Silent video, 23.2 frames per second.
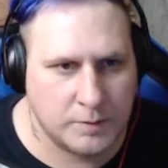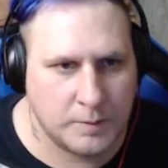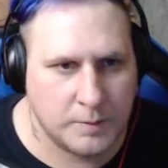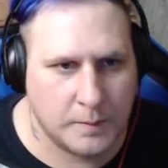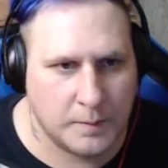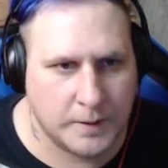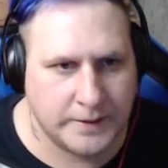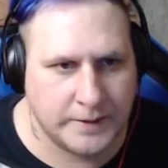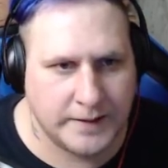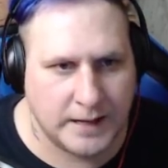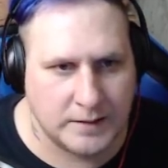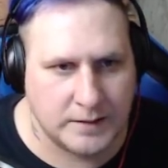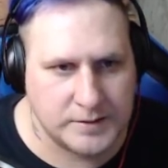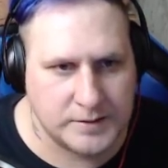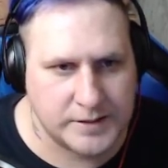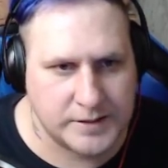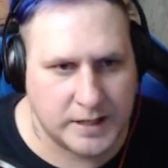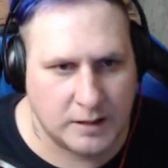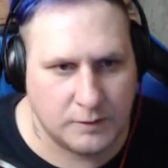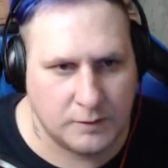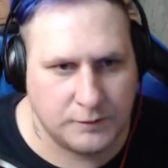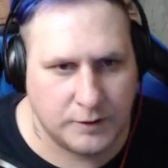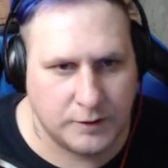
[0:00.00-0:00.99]
But my
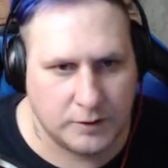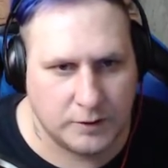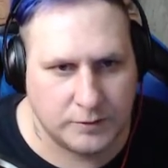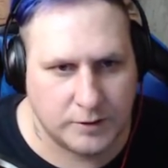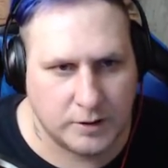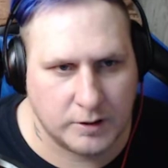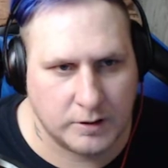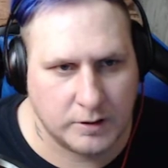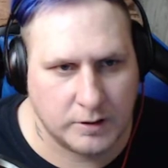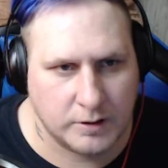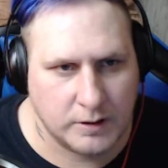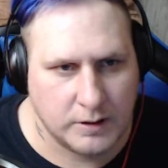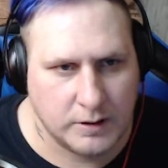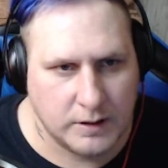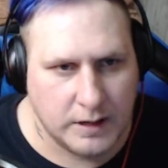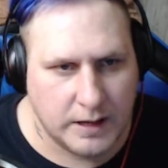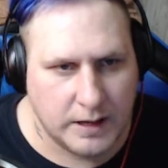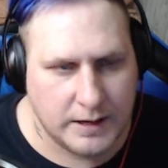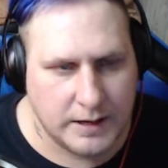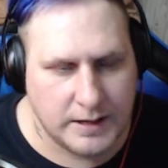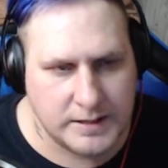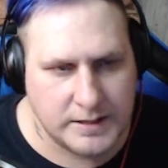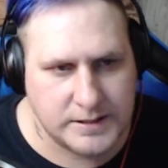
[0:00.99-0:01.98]
downscale filter,
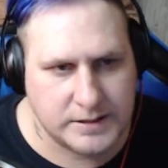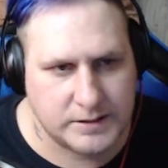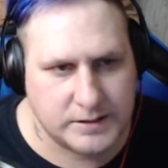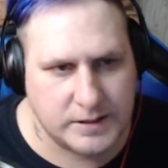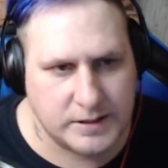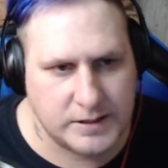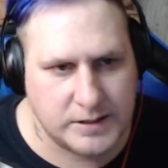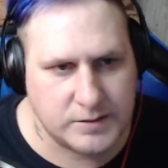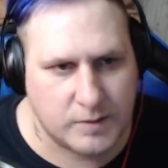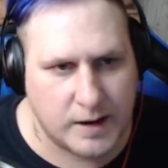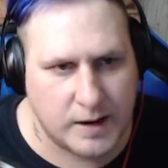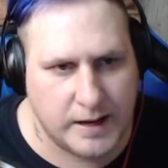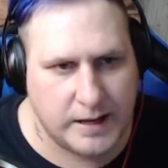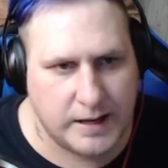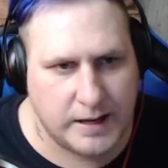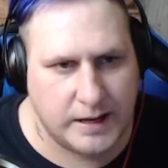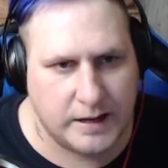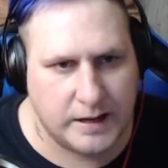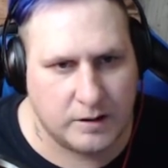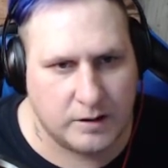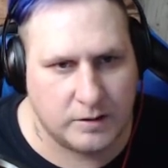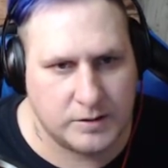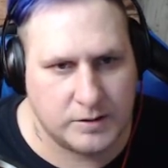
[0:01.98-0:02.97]
and this right
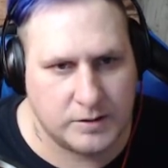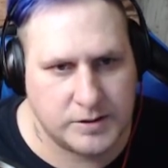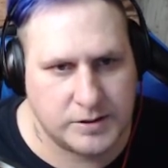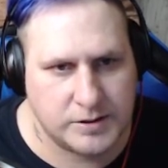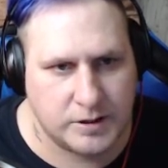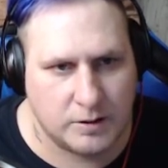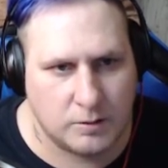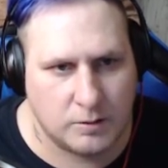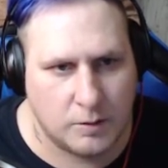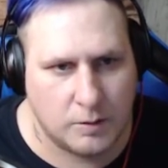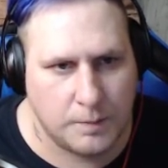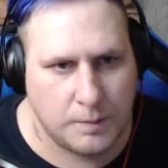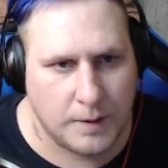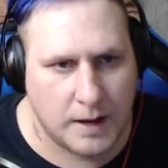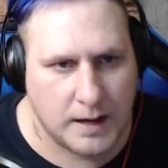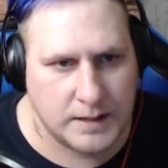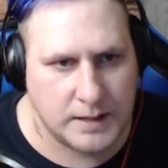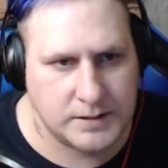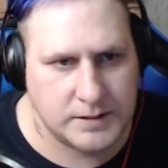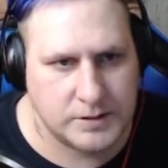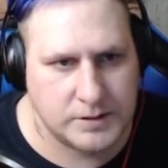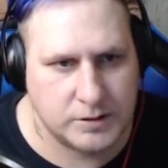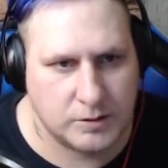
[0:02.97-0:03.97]
here still
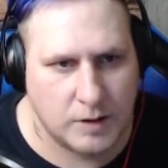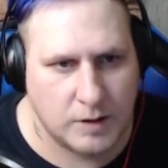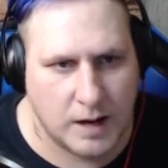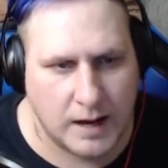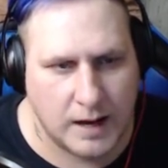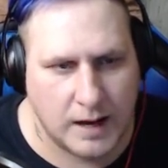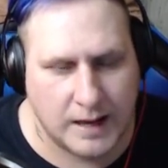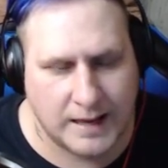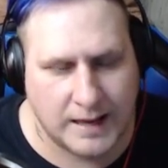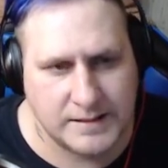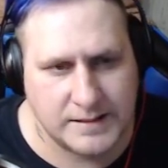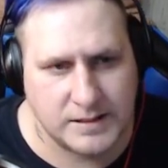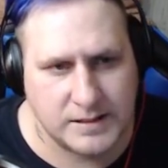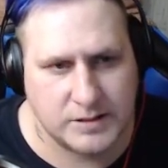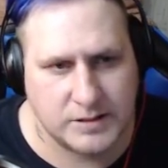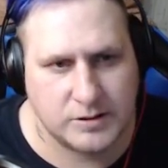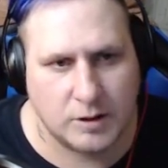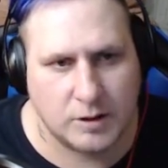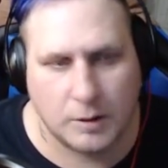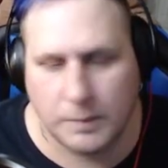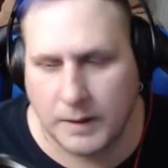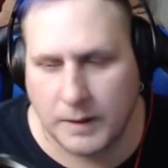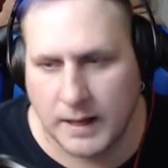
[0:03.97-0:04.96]
applies to, I guess it
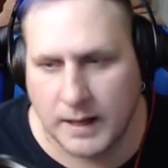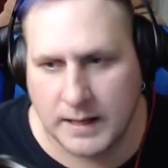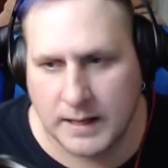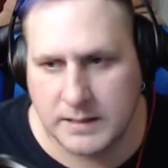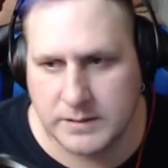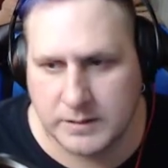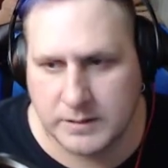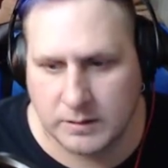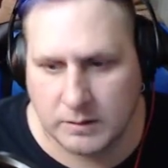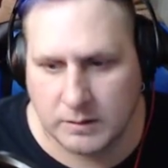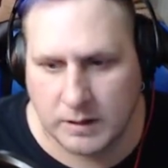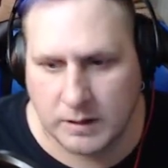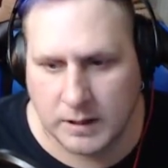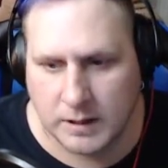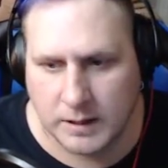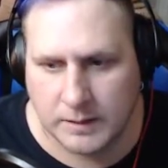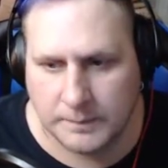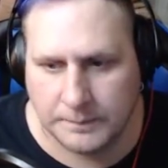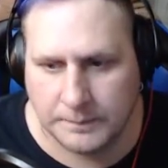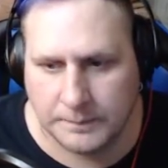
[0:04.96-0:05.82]
still applies to